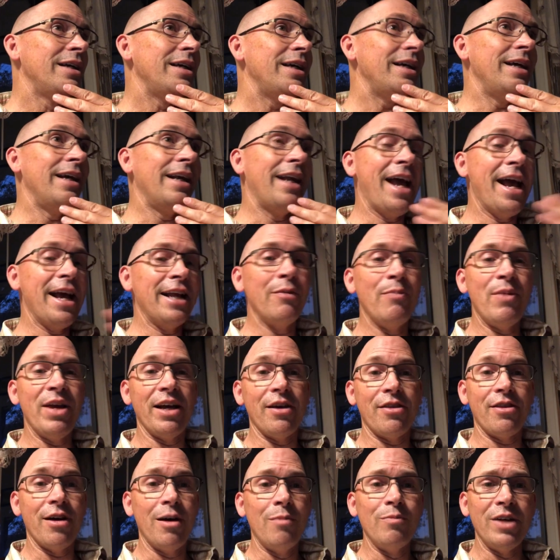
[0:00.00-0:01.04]
and I had to make
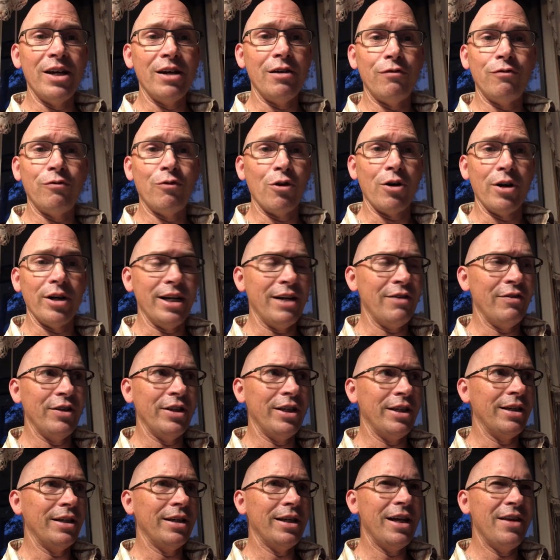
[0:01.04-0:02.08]
a thumbnail for it and
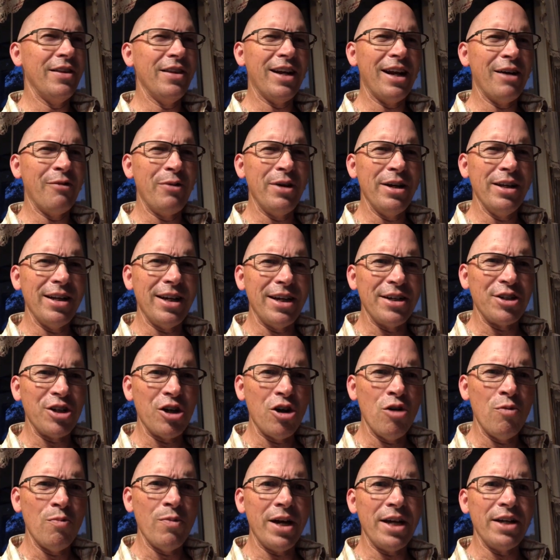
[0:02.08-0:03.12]
everything. And then I realized,
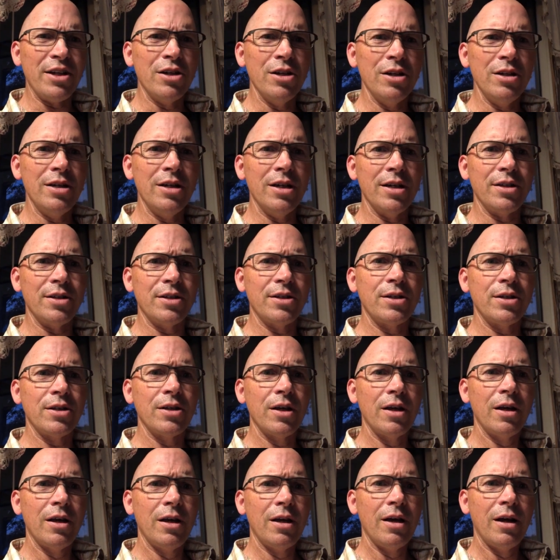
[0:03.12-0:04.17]
oh my goodness,
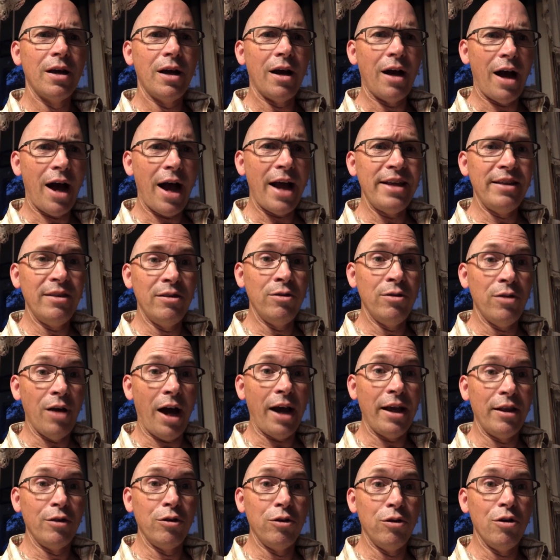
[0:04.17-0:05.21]
I
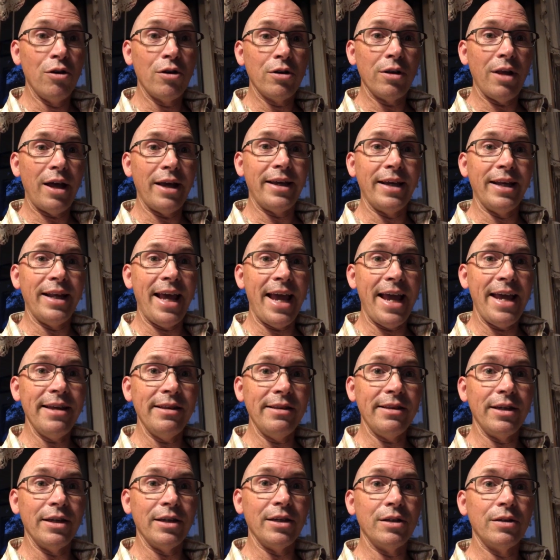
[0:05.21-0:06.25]
I look like an
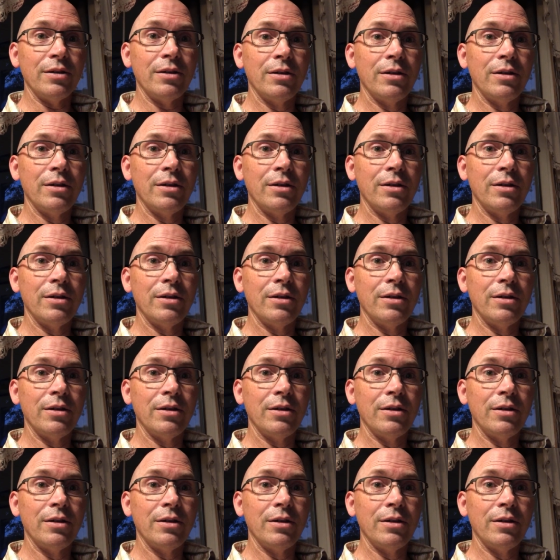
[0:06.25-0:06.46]
alien.